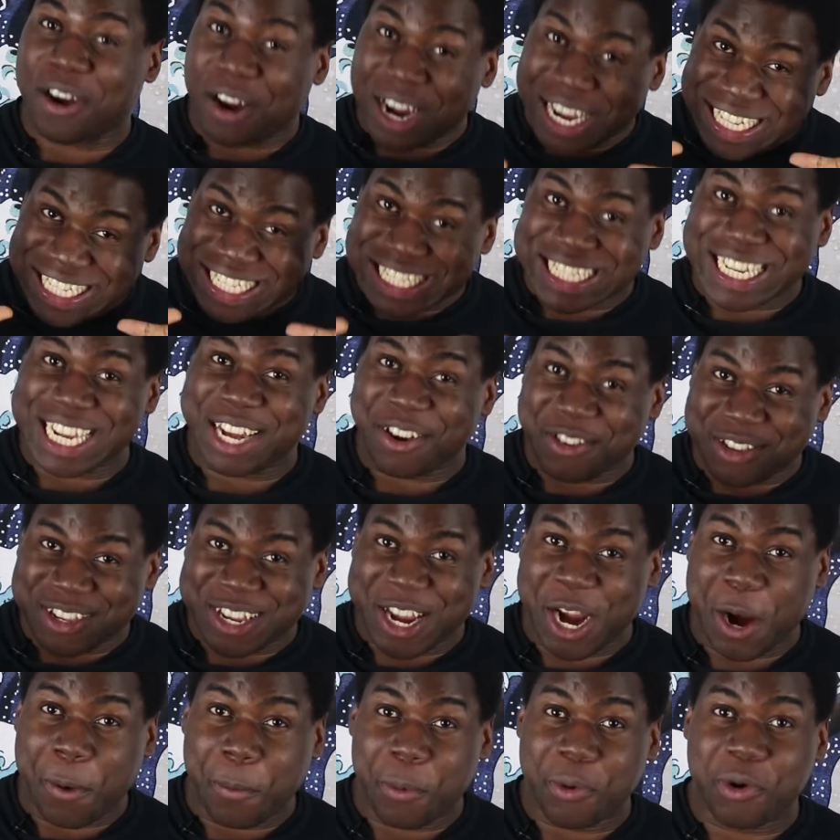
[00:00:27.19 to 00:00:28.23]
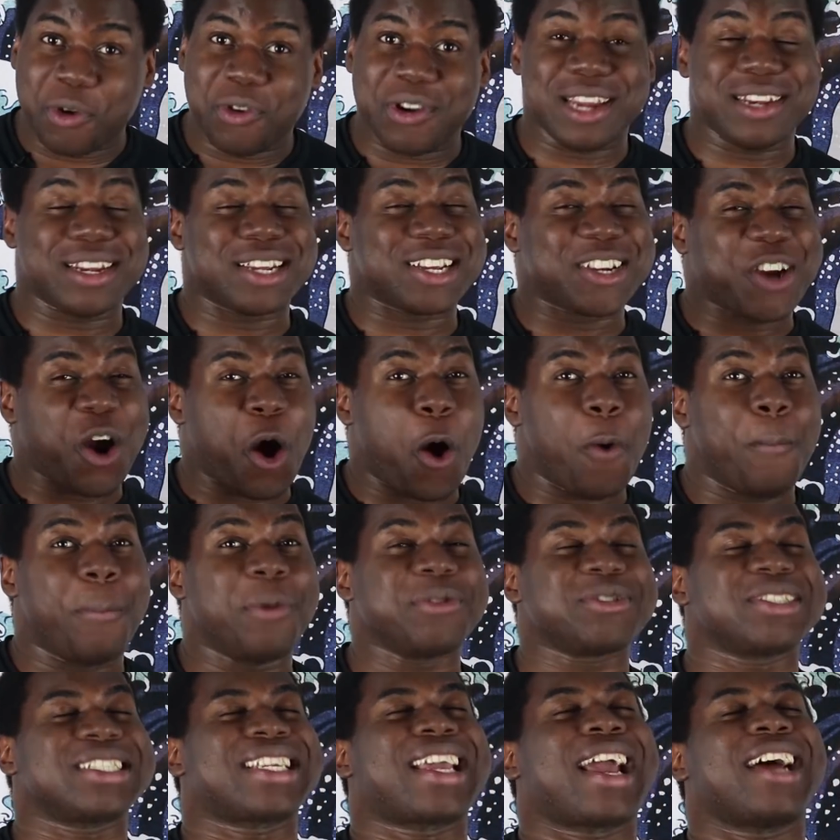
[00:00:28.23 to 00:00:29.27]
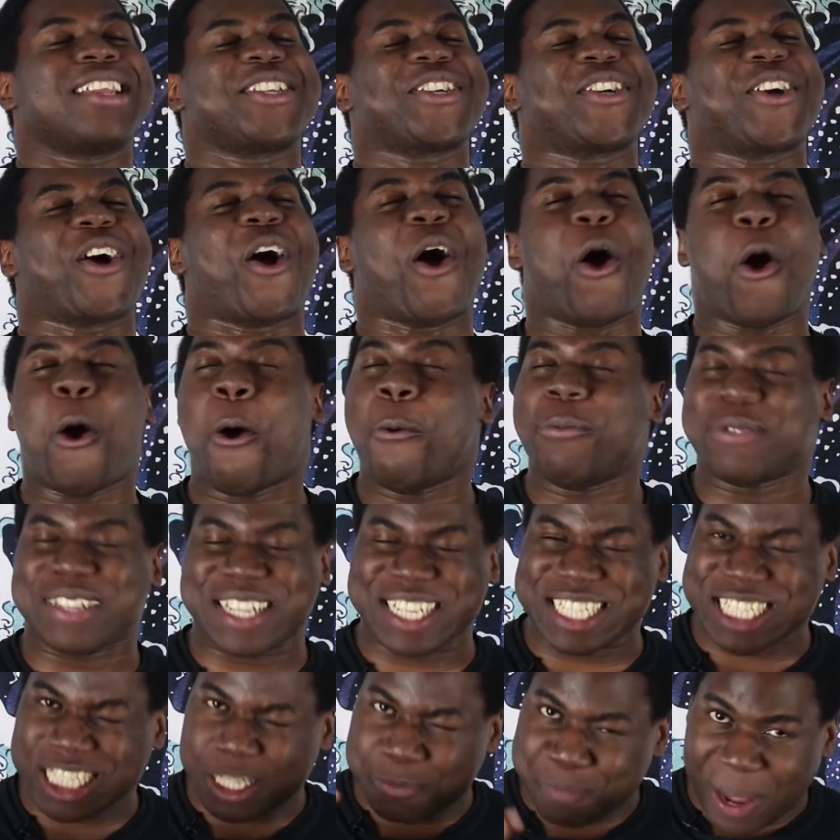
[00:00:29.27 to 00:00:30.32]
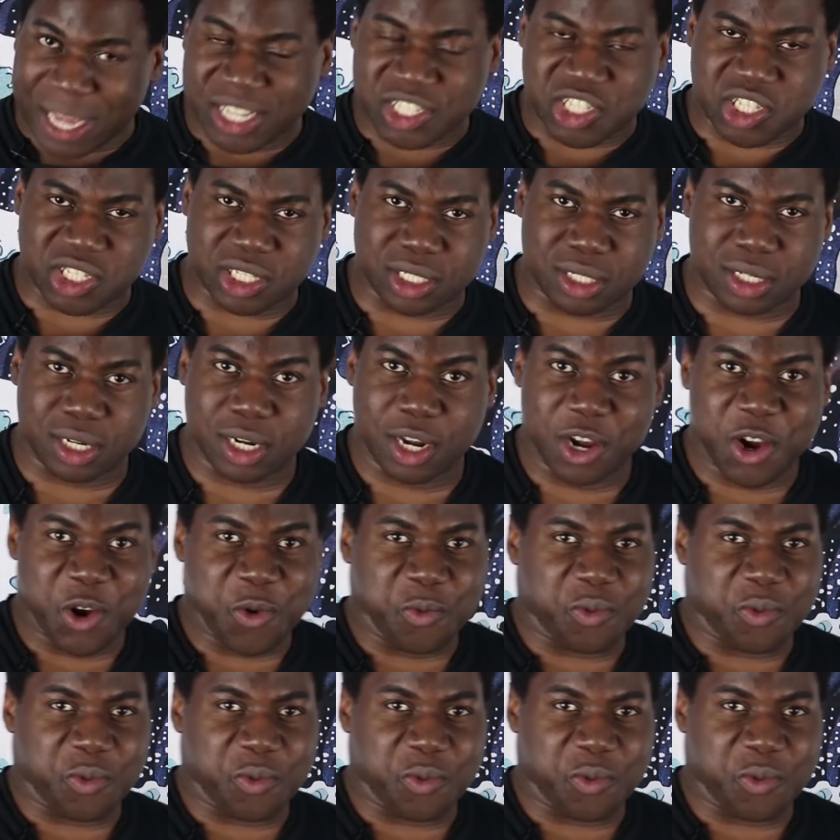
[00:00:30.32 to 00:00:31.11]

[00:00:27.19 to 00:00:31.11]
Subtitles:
insane or terrible in the Kobolds and Catacombs expansion,